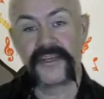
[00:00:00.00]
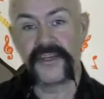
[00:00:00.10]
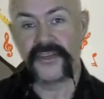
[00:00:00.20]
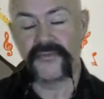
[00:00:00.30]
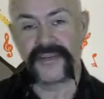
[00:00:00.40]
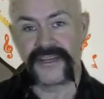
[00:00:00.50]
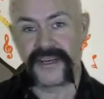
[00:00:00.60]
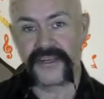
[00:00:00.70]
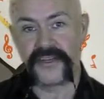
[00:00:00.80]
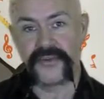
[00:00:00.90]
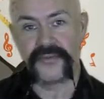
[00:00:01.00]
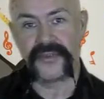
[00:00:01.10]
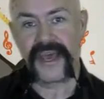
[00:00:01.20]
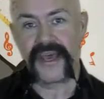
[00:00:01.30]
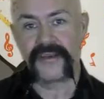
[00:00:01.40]
you cannot do
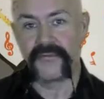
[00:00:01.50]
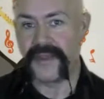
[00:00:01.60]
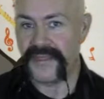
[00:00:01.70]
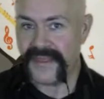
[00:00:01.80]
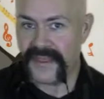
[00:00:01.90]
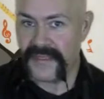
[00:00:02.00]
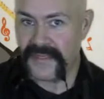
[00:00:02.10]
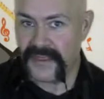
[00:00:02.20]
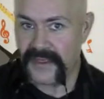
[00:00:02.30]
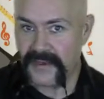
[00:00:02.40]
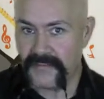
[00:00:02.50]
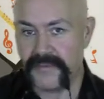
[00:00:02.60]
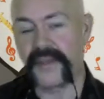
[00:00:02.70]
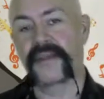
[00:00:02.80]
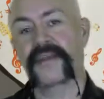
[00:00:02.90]
that with a thin
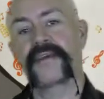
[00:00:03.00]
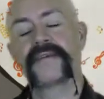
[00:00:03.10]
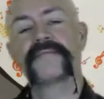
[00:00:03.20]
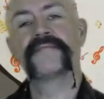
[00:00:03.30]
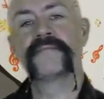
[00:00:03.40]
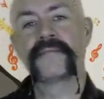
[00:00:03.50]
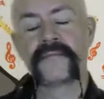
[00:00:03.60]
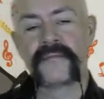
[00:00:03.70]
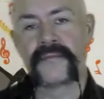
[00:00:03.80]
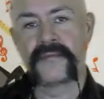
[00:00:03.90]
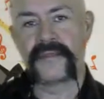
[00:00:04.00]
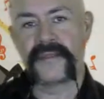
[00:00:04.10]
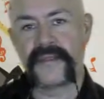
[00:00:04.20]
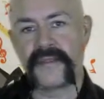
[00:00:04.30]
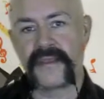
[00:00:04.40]
pick.
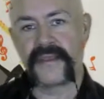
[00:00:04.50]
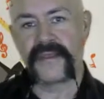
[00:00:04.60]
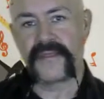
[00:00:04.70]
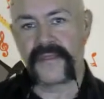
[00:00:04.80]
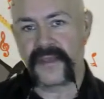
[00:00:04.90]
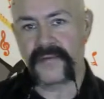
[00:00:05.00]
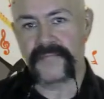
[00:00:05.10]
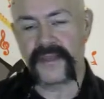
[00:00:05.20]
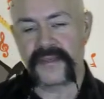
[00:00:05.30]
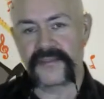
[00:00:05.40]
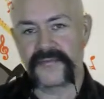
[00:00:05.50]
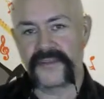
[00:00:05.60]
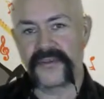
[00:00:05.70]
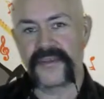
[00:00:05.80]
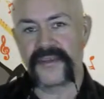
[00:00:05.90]
Think thick picks if
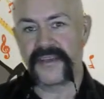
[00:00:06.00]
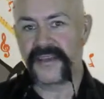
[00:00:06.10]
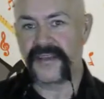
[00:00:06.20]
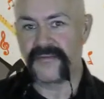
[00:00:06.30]
you're thinking of